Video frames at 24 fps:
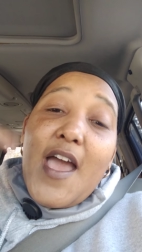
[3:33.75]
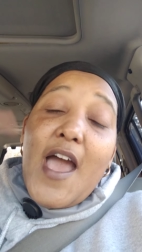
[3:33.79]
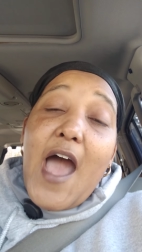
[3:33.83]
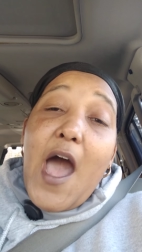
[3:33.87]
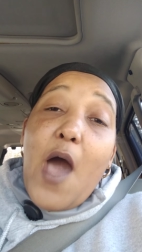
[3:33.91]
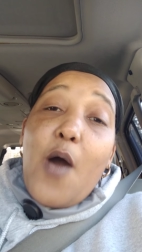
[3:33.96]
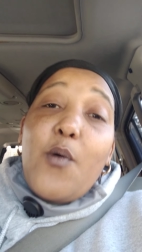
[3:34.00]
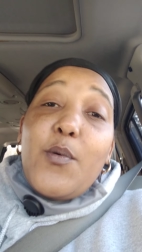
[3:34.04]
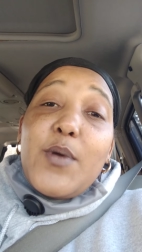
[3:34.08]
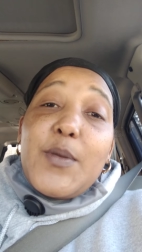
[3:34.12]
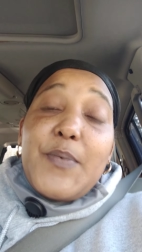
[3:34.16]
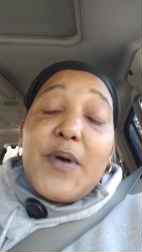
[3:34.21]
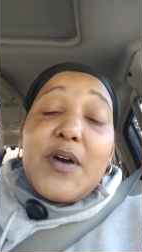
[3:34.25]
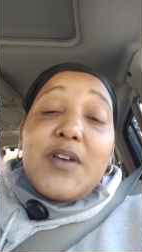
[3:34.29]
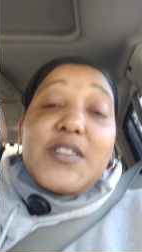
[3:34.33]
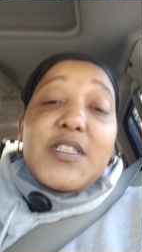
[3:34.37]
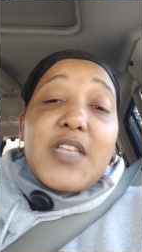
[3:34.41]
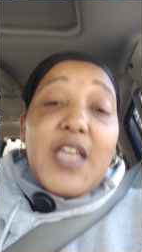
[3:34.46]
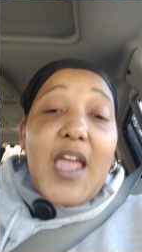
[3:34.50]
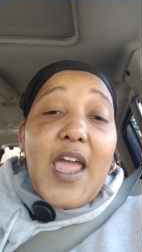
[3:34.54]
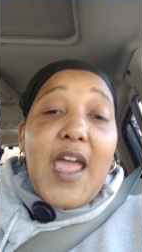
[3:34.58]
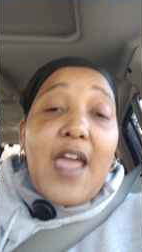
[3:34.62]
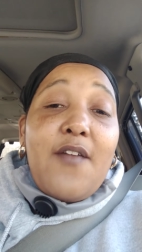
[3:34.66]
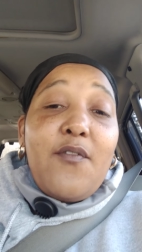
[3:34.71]
I will be
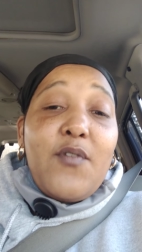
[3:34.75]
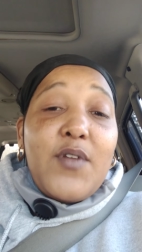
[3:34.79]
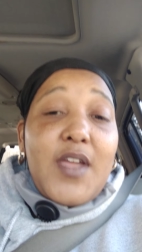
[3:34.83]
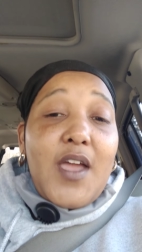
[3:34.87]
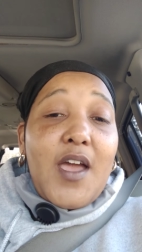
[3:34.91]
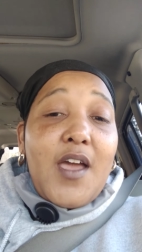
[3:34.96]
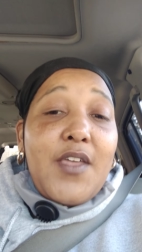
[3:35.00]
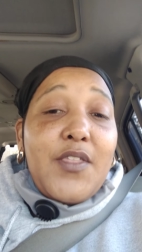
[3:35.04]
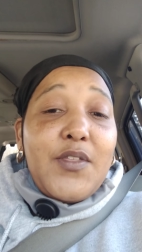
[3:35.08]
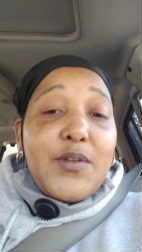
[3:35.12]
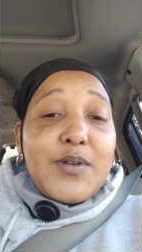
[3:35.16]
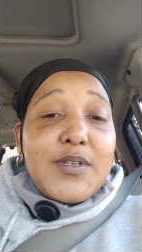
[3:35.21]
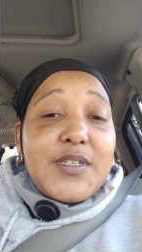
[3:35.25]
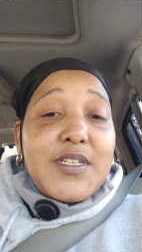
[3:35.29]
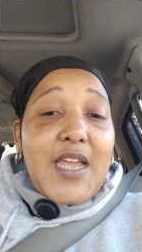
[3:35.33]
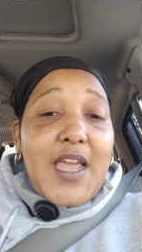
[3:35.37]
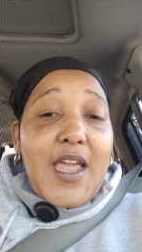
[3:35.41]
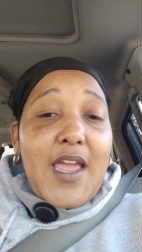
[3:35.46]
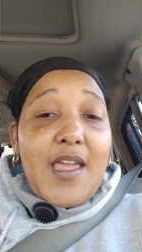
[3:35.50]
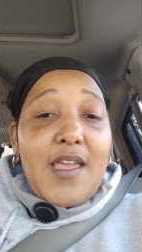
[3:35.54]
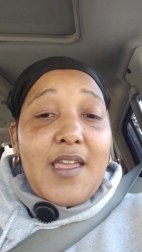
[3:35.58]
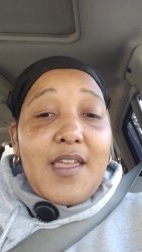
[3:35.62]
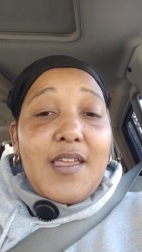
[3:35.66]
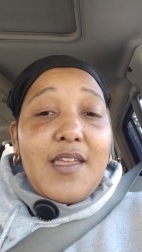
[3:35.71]
posting every other
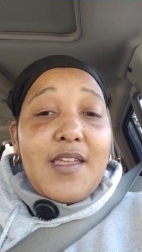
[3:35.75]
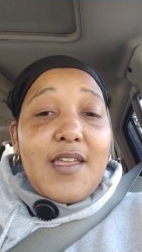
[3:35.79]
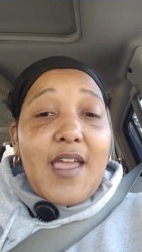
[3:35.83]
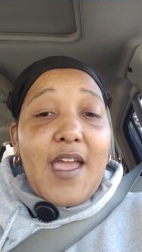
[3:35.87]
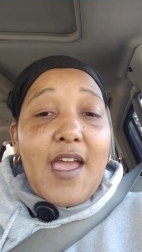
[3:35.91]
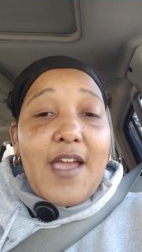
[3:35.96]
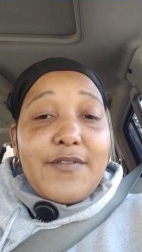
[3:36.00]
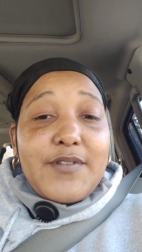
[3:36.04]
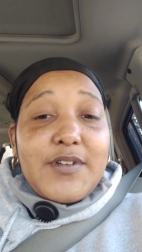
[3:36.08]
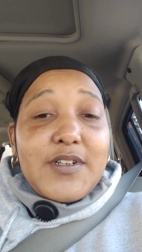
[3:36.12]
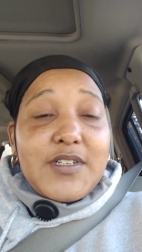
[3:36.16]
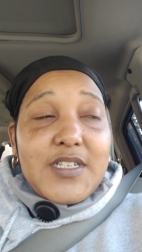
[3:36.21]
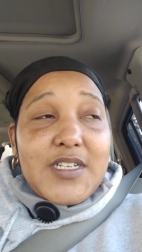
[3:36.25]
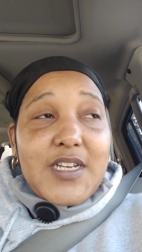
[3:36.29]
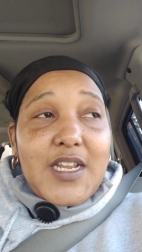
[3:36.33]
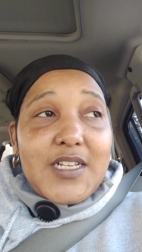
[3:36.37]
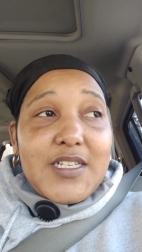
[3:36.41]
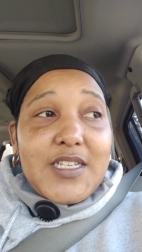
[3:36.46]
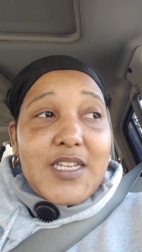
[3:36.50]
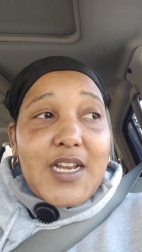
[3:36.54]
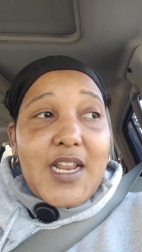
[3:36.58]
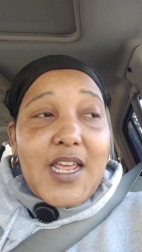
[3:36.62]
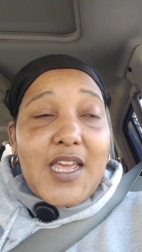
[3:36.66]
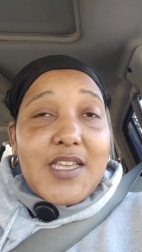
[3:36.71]
day after today.
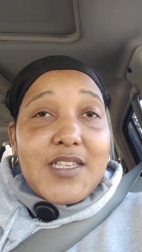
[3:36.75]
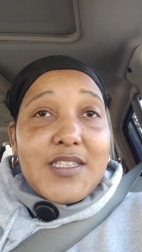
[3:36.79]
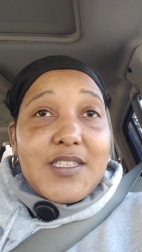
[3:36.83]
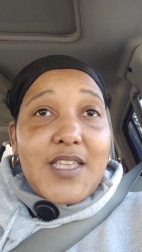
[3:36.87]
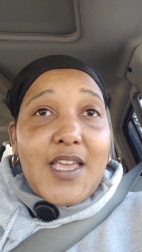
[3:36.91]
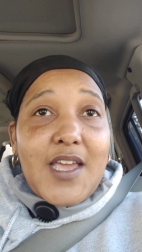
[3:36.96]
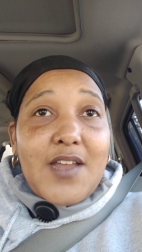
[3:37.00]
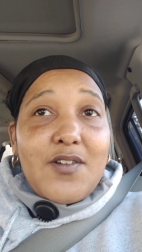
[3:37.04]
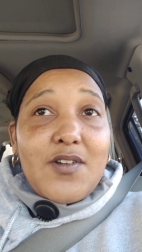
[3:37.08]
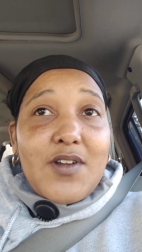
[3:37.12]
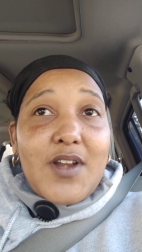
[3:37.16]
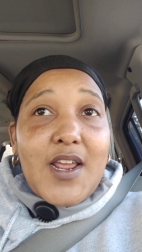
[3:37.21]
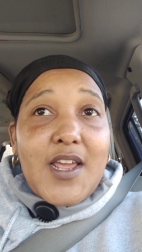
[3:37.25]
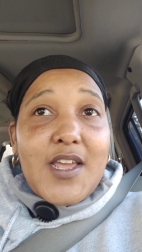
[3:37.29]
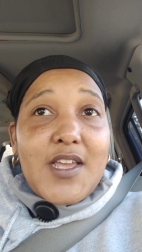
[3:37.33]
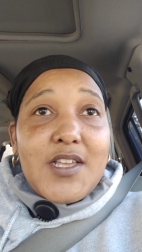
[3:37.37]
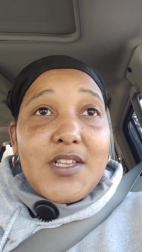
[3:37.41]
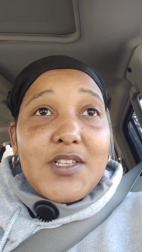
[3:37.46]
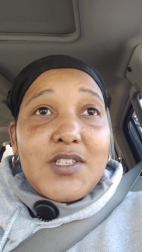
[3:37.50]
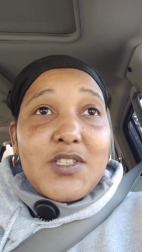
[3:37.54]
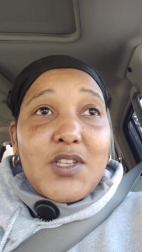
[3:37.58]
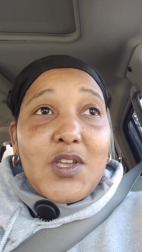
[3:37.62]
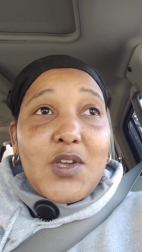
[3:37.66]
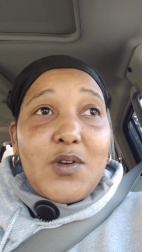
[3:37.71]
Today is Saturday.
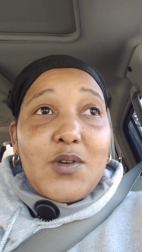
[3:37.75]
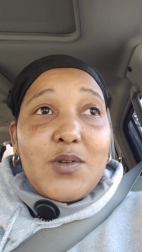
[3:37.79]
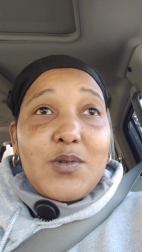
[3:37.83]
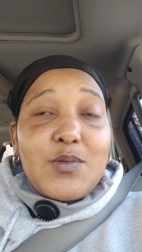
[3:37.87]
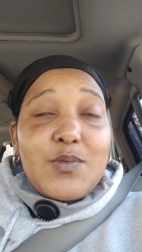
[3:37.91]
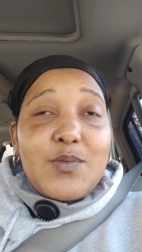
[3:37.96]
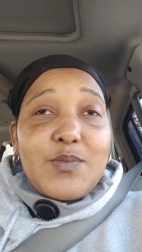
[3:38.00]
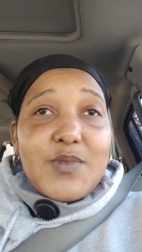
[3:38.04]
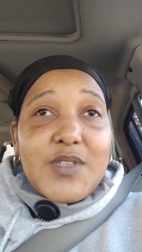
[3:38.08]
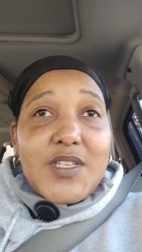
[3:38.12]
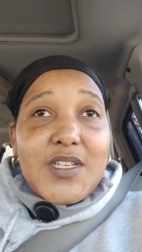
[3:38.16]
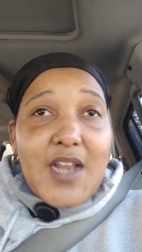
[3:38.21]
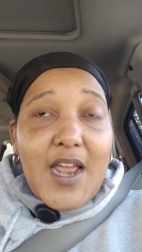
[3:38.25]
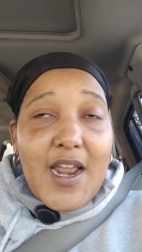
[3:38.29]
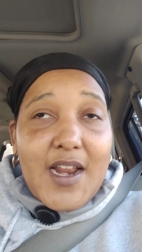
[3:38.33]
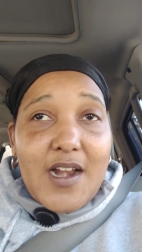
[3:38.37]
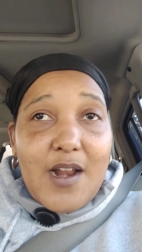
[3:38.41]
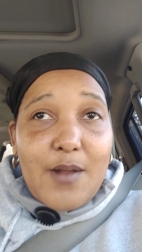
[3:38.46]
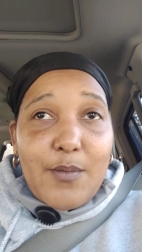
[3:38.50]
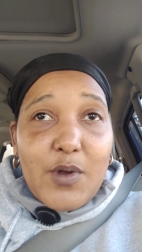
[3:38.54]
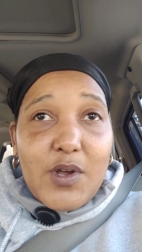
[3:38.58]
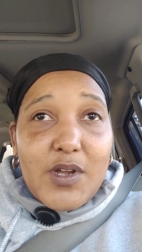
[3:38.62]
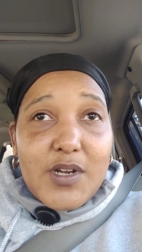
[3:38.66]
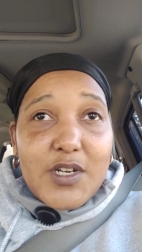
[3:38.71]
So tonight
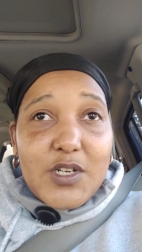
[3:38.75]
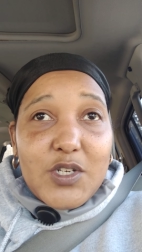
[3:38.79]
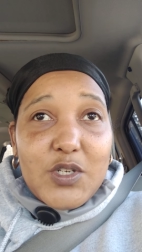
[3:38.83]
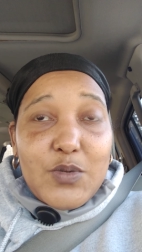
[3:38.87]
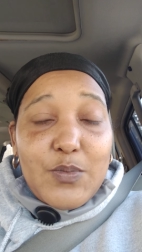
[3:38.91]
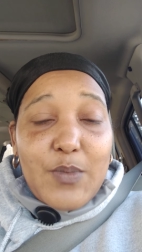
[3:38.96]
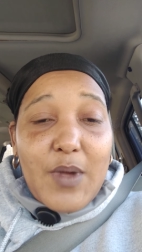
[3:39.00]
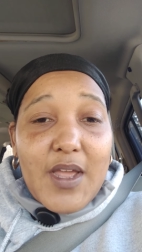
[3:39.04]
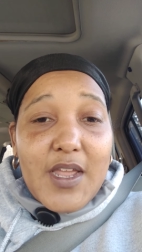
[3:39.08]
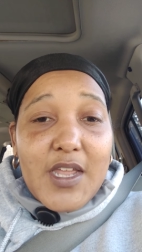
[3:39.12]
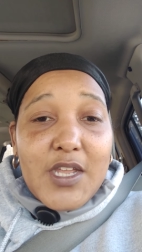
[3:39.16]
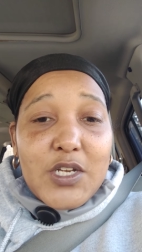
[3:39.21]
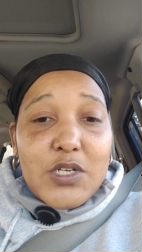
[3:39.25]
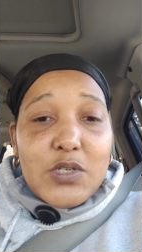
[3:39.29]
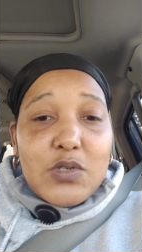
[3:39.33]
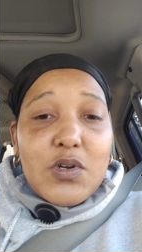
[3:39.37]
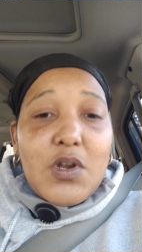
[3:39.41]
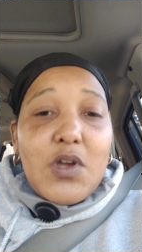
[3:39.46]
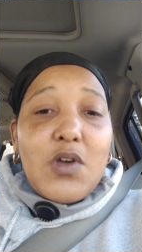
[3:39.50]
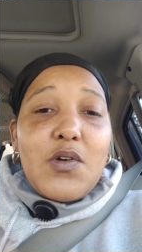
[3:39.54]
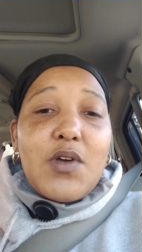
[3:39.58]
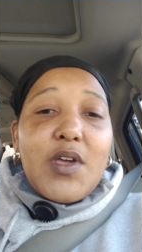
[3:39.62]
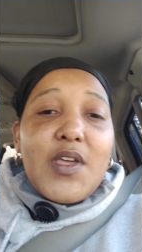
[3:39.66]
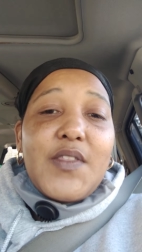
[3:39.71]
I'm going to do my
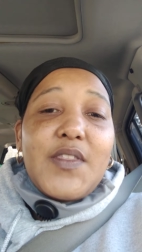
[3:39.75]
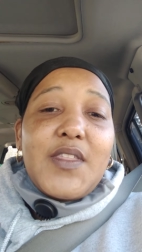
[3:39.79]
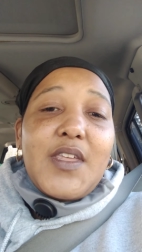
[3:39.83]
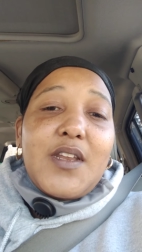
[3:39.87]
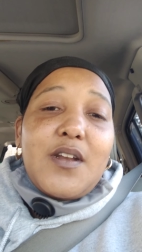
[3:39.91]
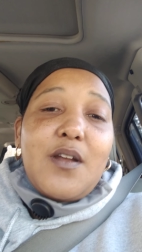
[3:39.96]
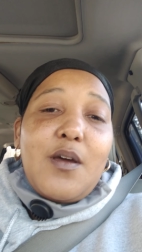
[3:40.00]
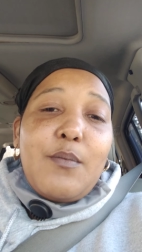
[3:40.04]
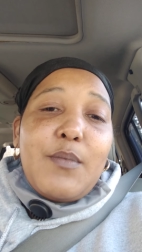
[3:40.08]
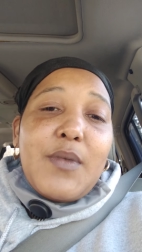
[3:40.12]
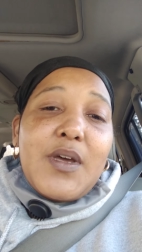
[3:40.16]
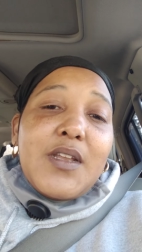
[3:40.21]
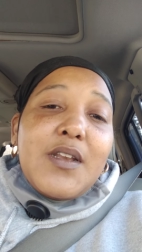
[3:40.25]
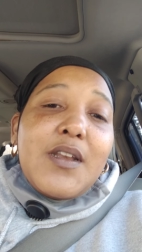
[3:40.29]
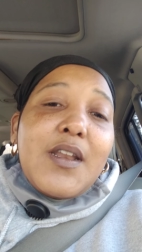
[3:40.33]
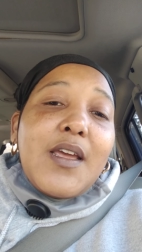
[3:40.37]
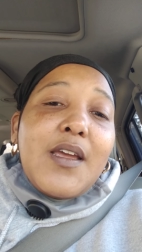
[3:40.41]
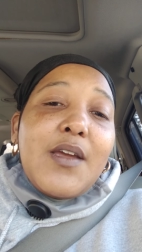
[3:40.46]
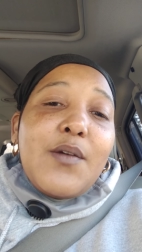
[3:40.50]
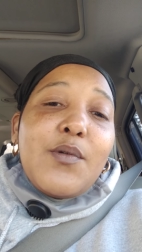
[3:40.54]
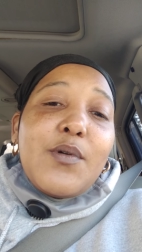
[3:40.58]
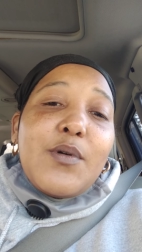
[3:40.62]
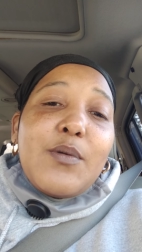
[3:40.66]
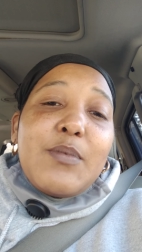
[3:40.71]
intro, and then on
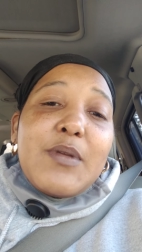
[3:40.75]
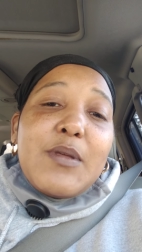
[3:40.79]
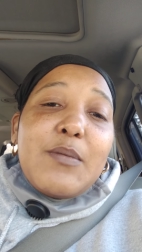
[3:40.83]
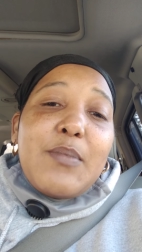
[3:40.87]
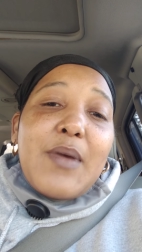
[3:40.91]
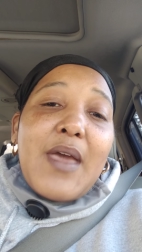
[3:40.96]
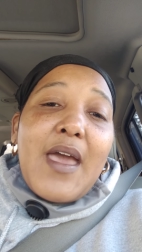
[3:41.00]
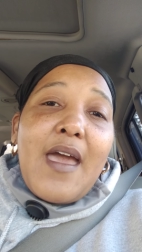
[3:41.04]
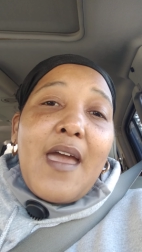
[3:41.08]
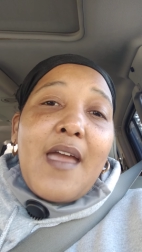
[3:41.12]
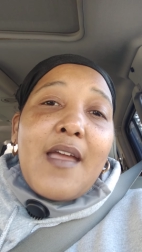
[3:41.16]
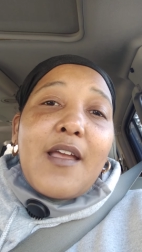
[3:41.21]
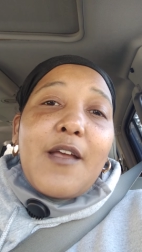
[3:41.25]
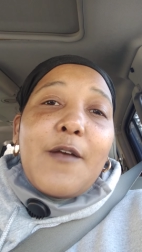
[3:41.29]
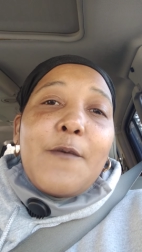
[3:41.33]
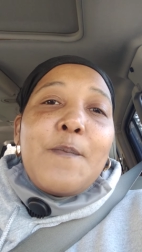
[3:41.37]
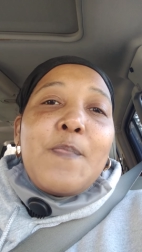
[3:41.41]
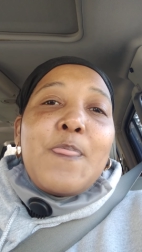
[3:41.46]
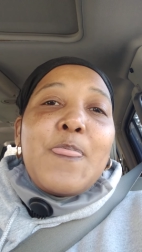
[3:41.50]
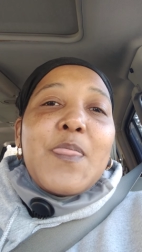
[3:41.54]
Monday we'll be back.